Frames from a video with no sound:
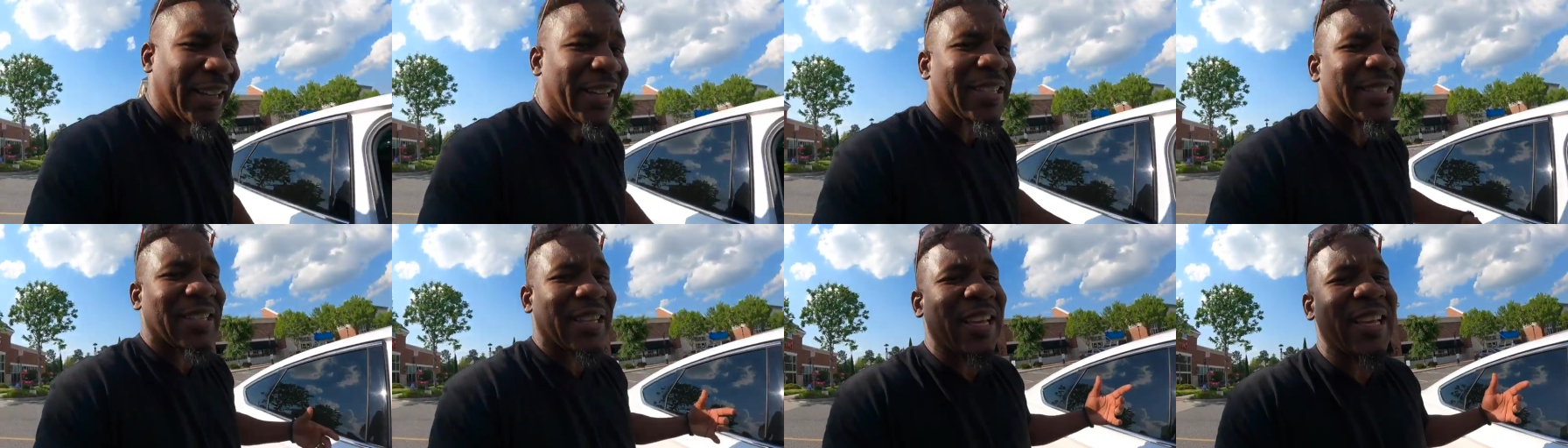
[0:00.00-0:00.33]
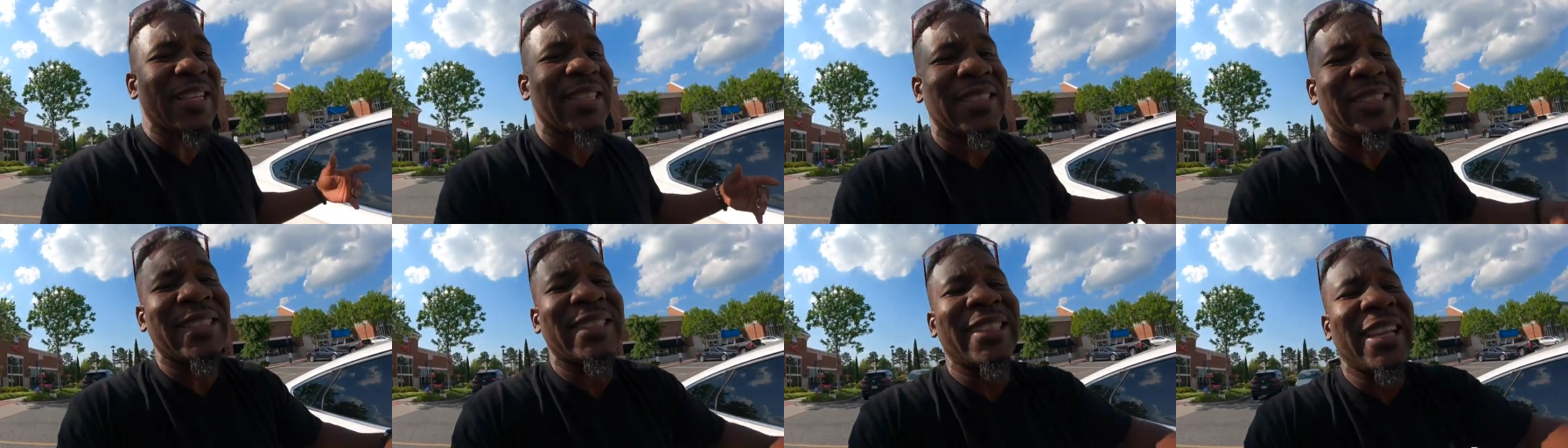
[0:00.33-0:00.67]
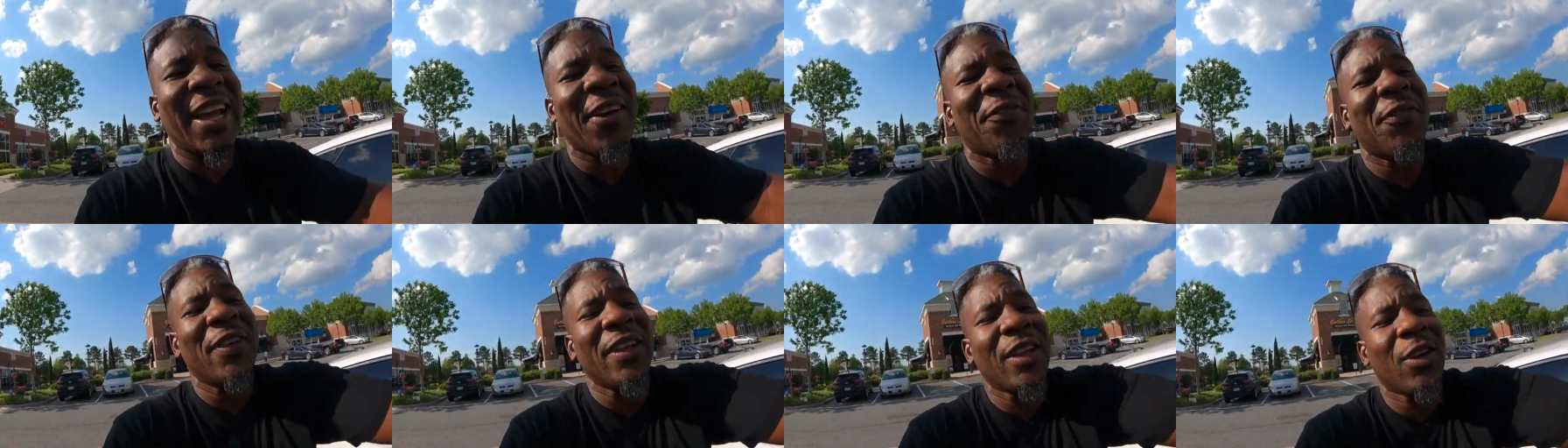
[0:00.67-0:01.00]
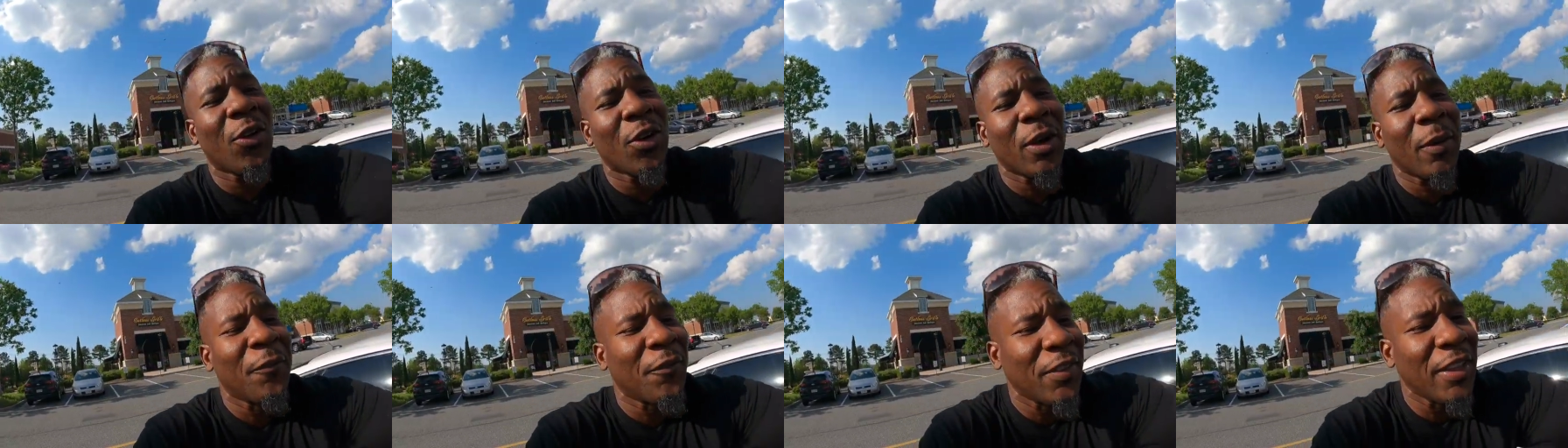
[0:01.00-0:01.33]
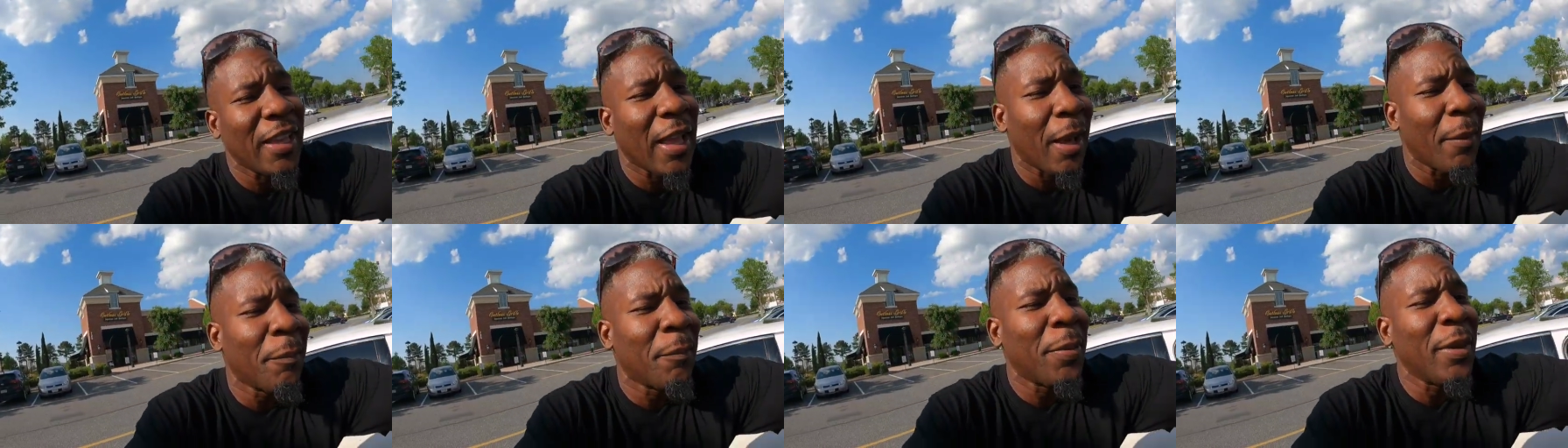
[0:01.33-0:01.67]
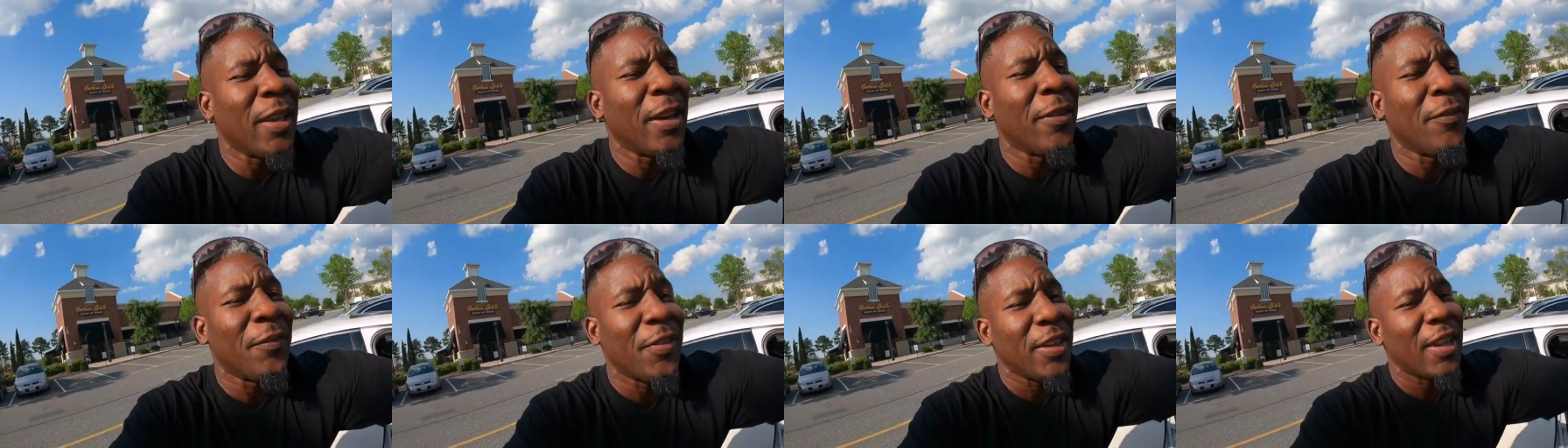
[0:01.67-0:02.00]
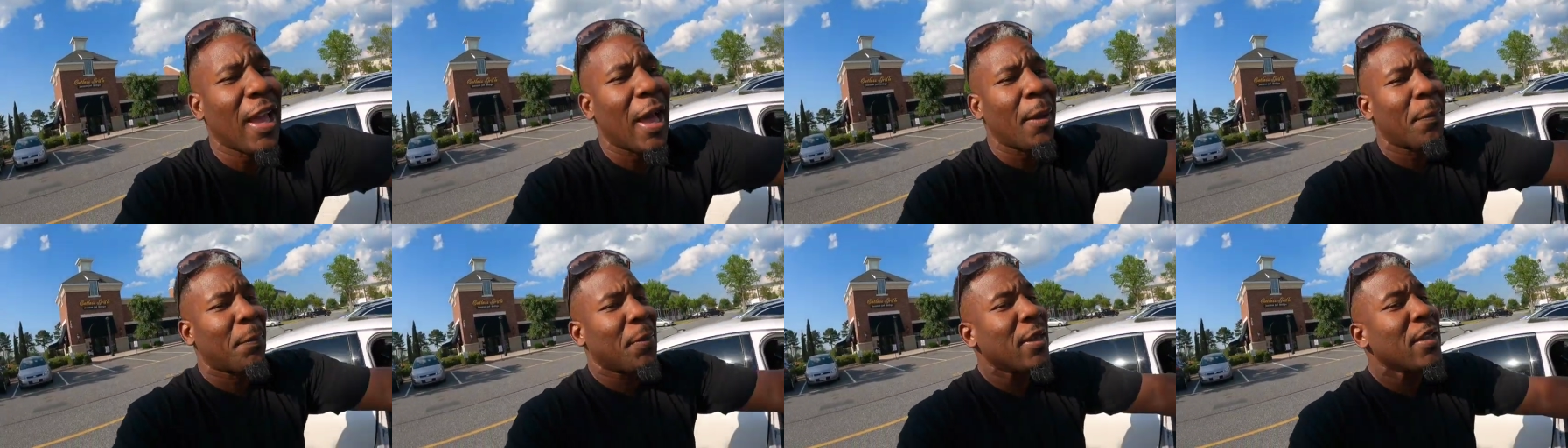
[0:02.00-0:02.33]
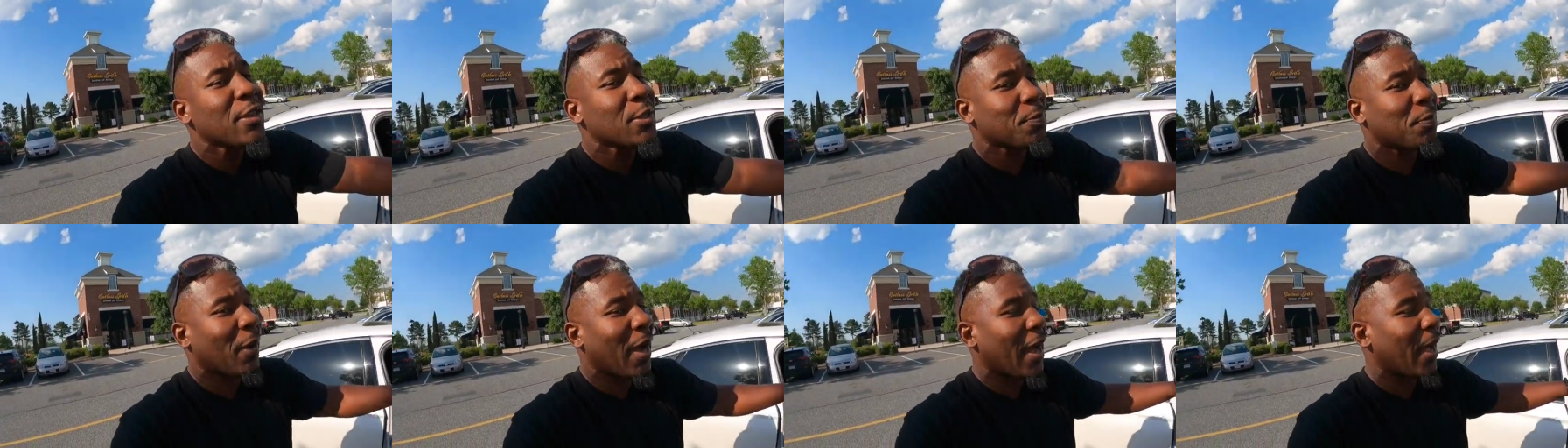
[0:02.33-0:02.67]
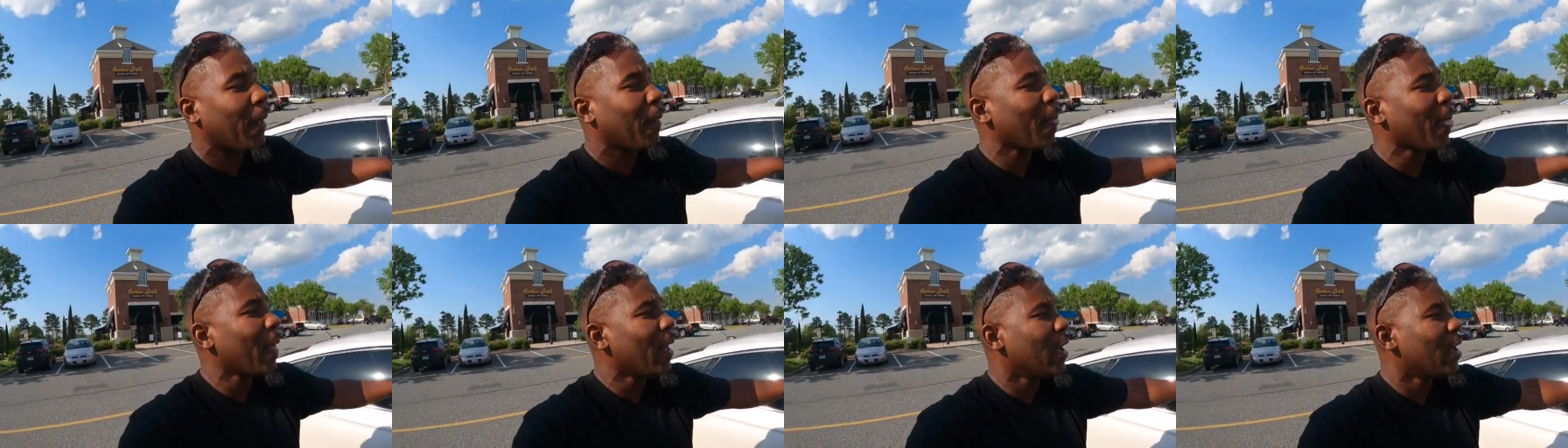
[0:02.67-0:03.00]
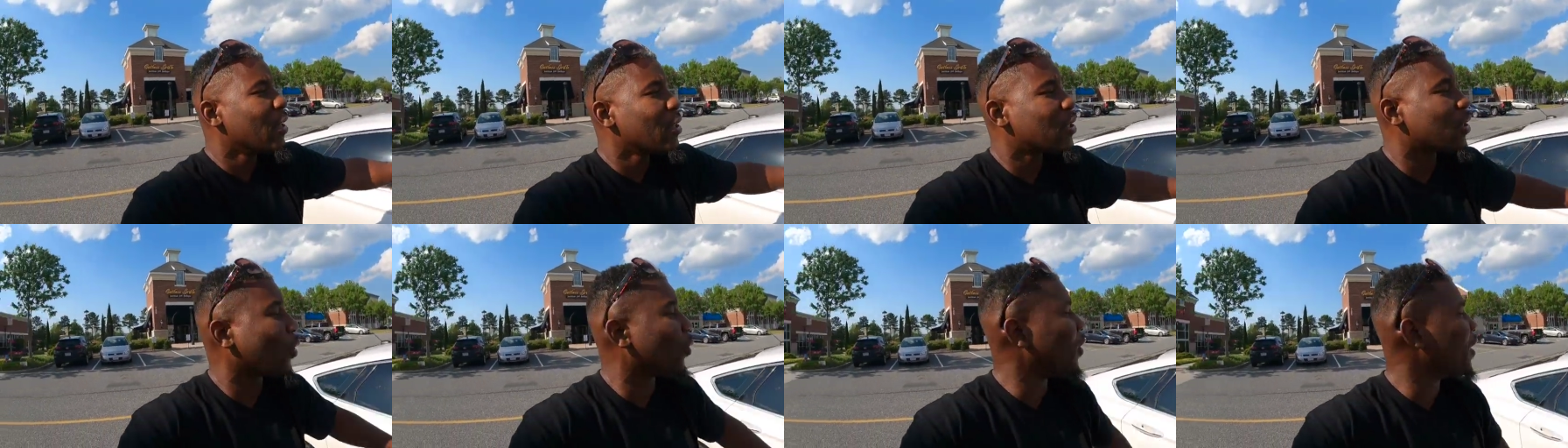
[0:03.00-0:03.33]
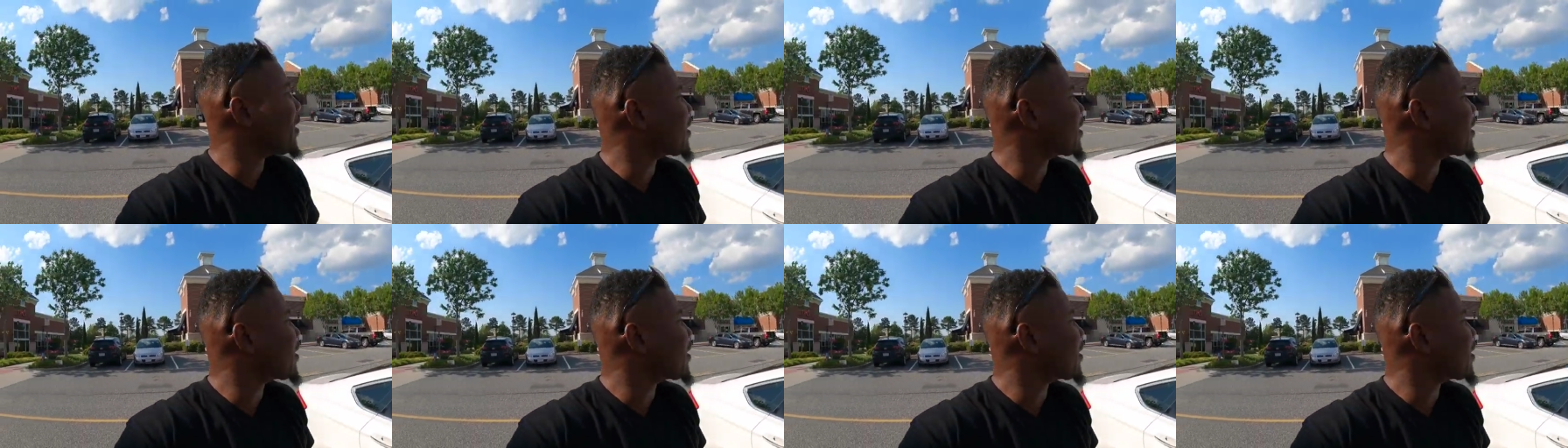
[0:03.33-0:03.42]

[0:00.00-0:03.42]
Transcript: this is definitely gonna be, be the VIP spot. So